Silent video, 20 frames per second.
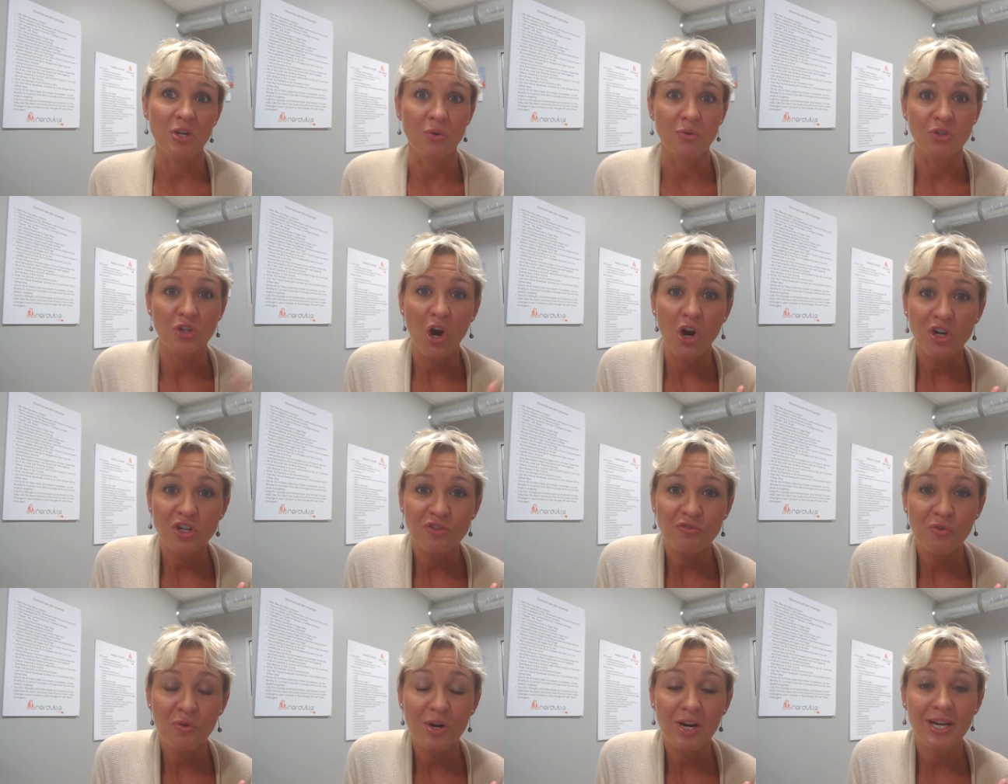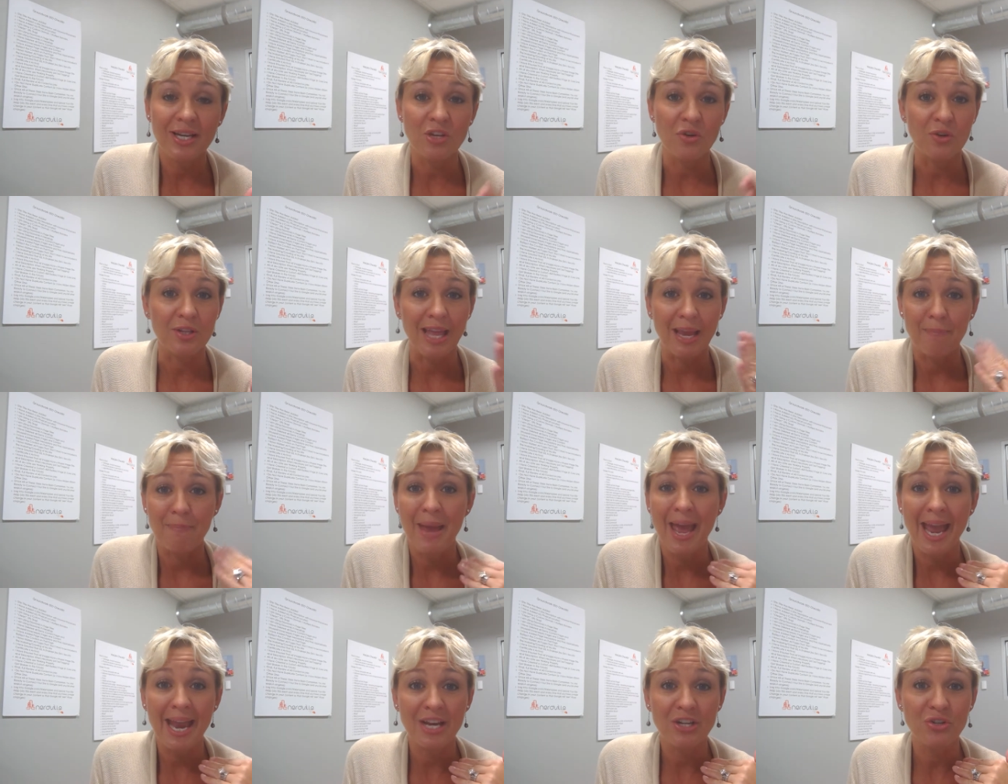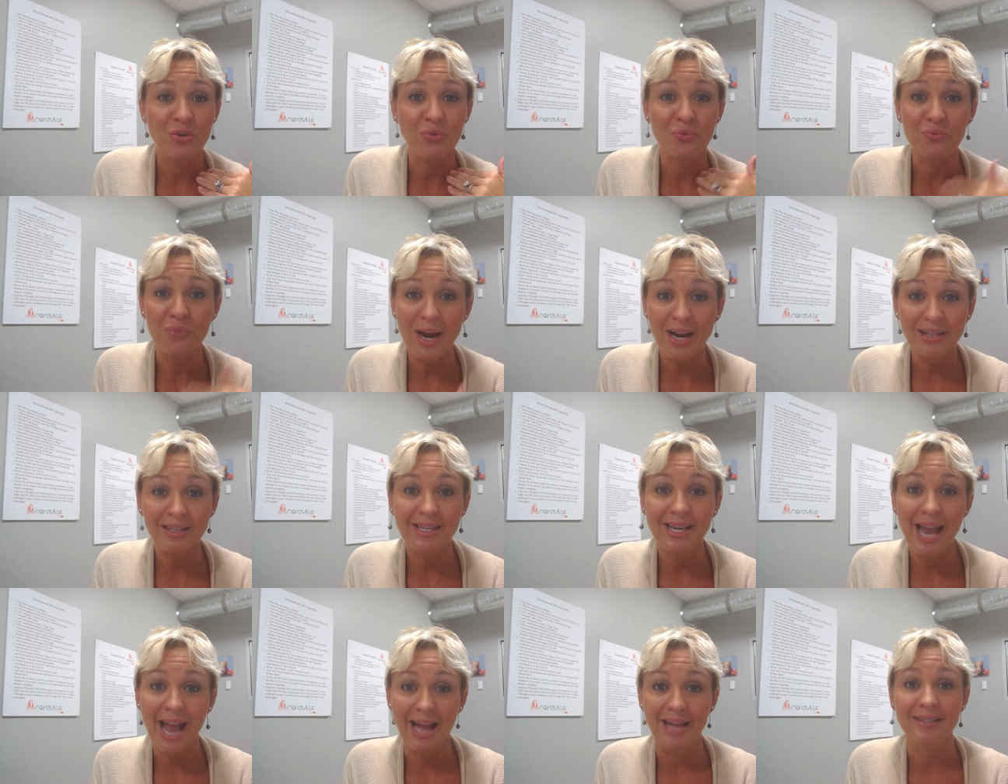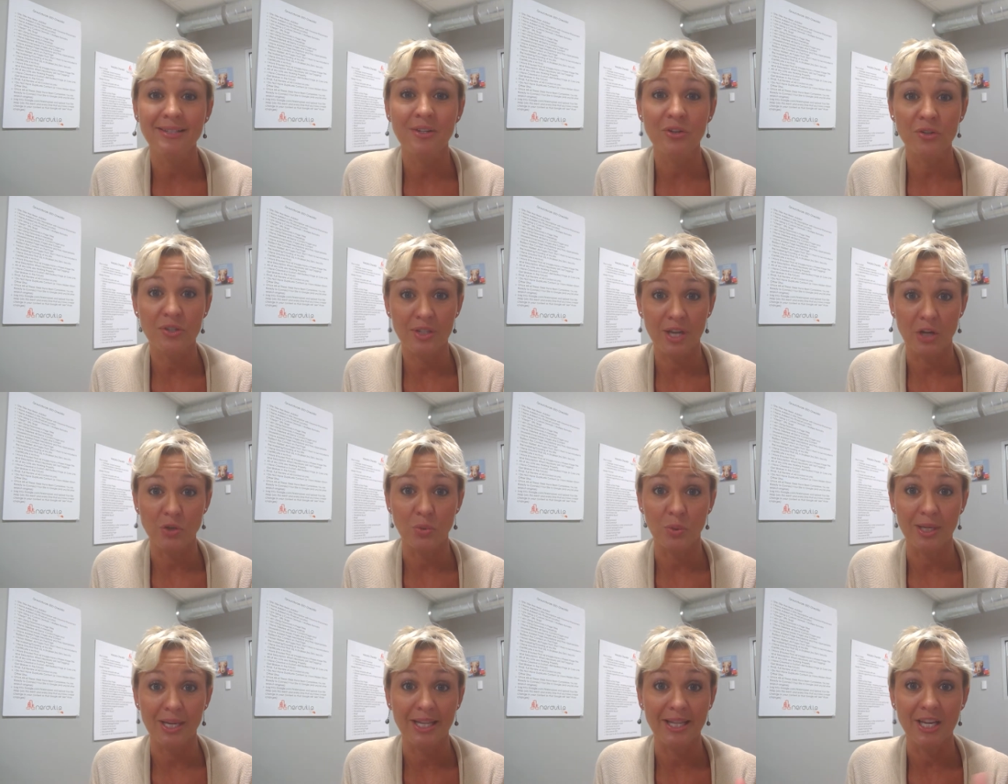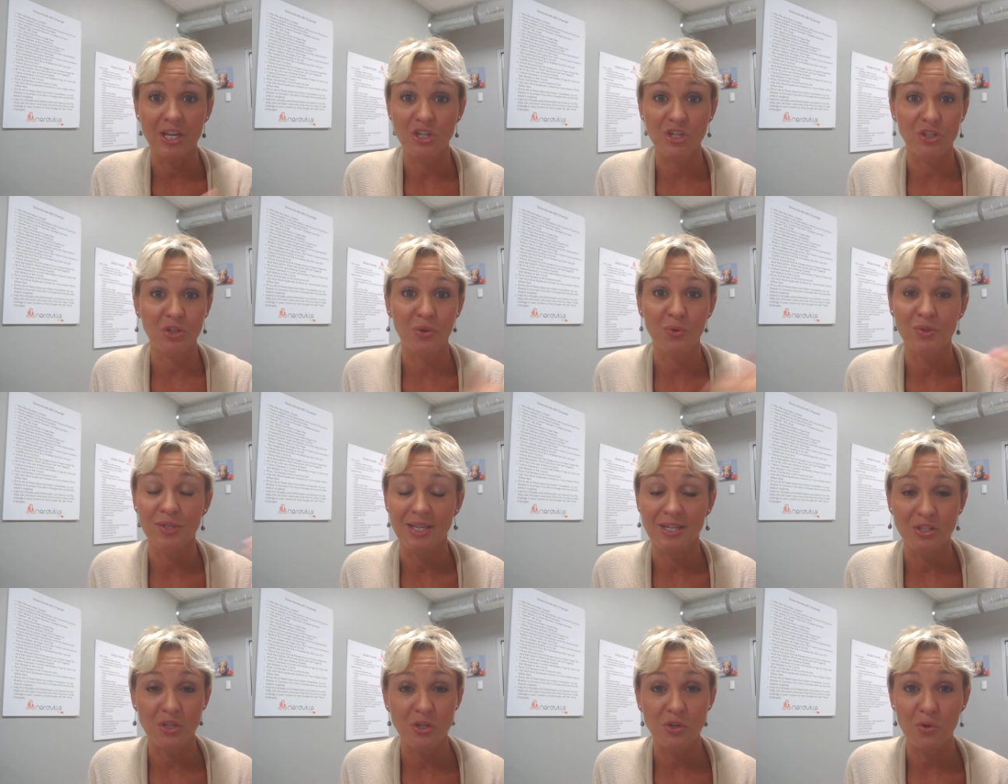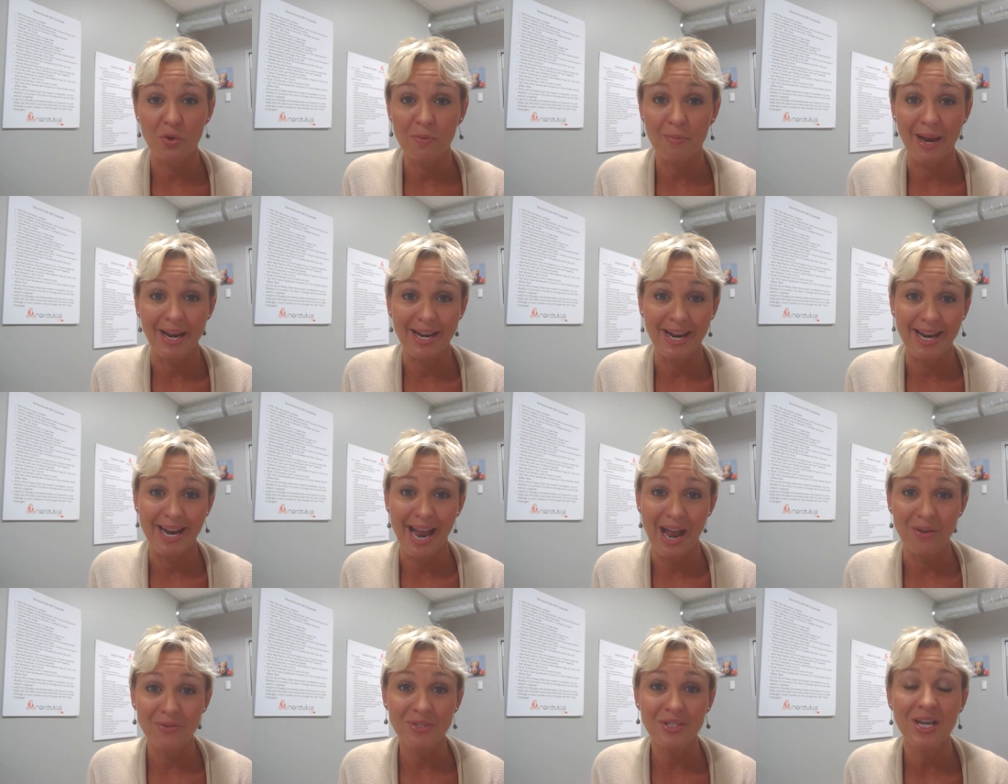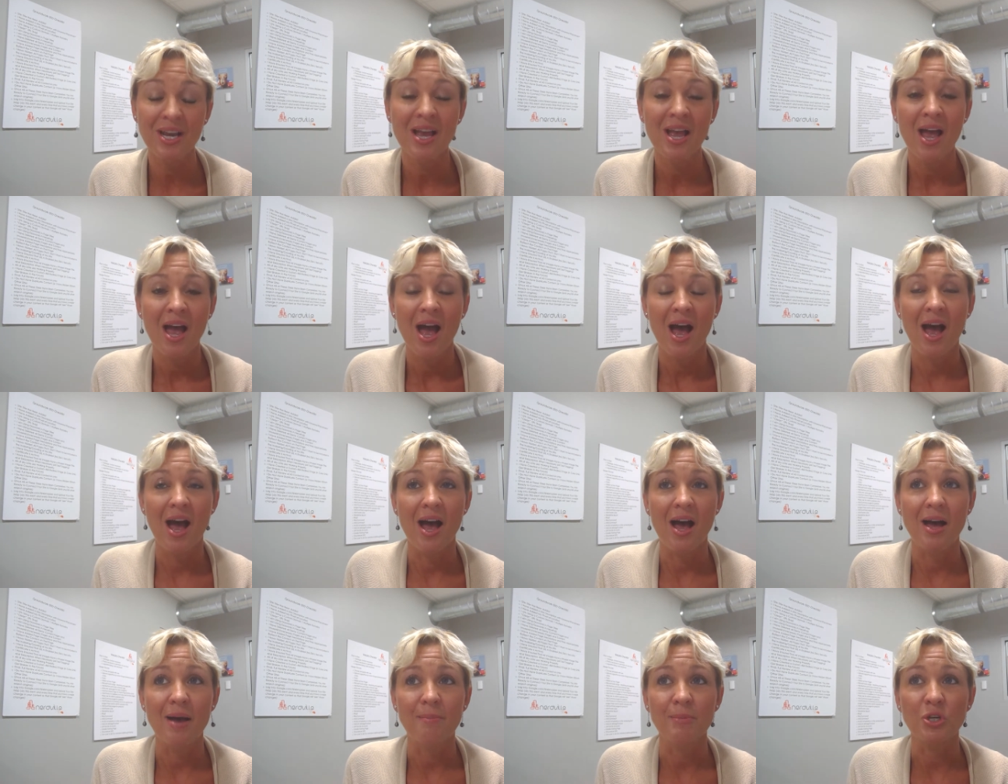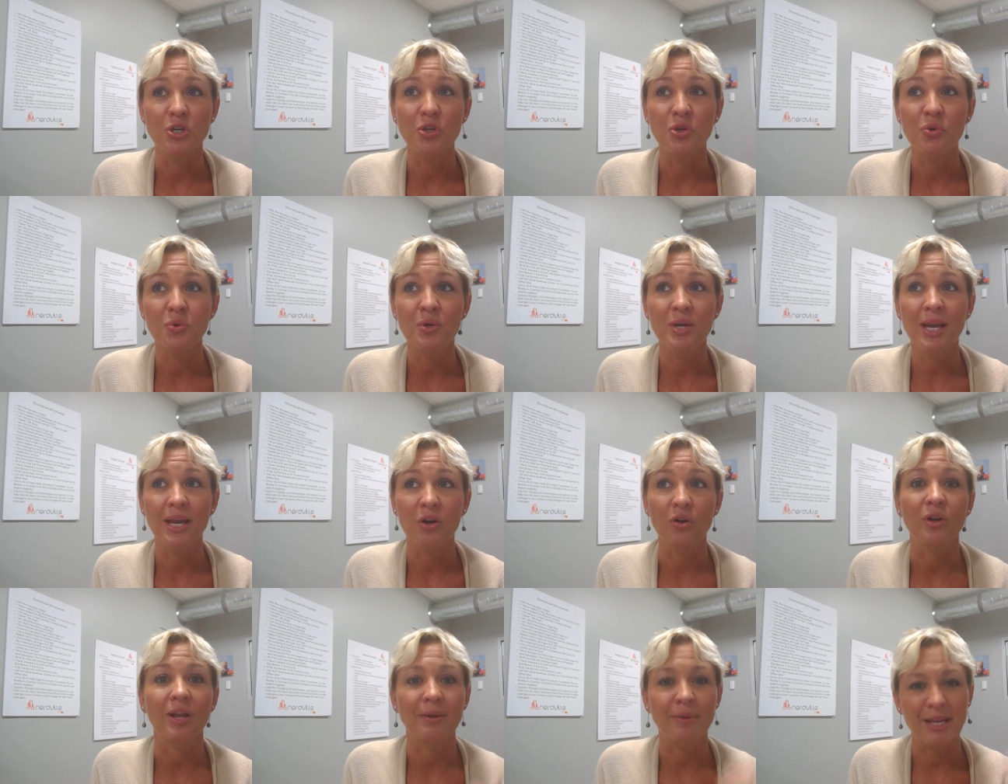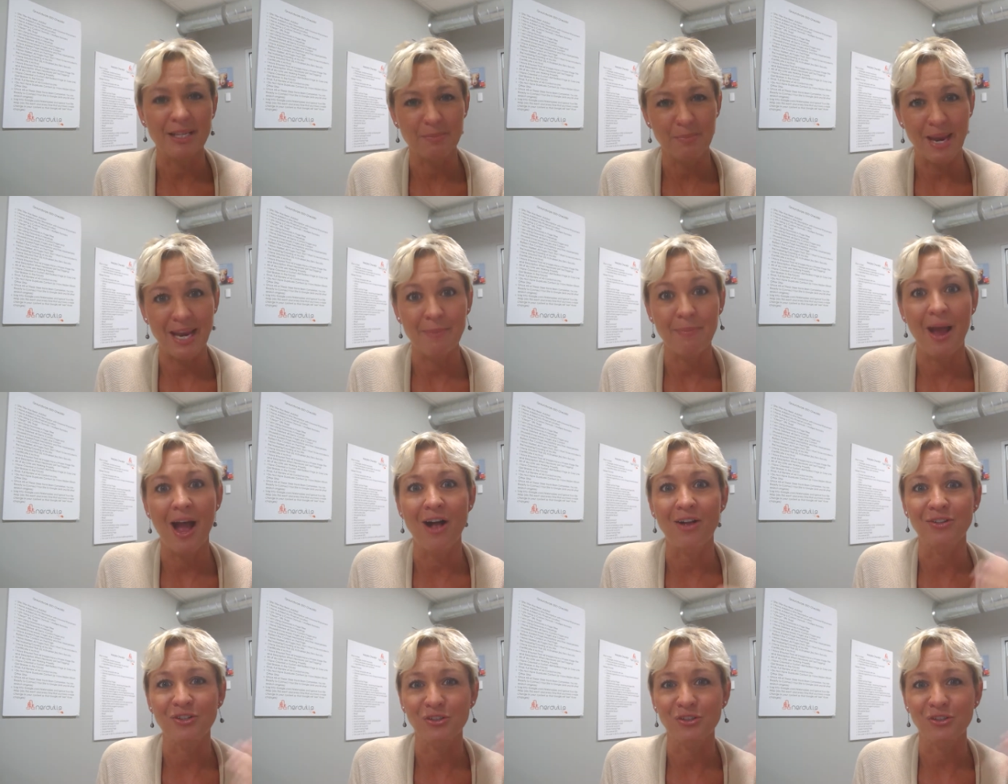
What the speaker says: charge for it. They pay directly as they're scheduling, and then it just goes into your bank account. You can, or I guess PayPal,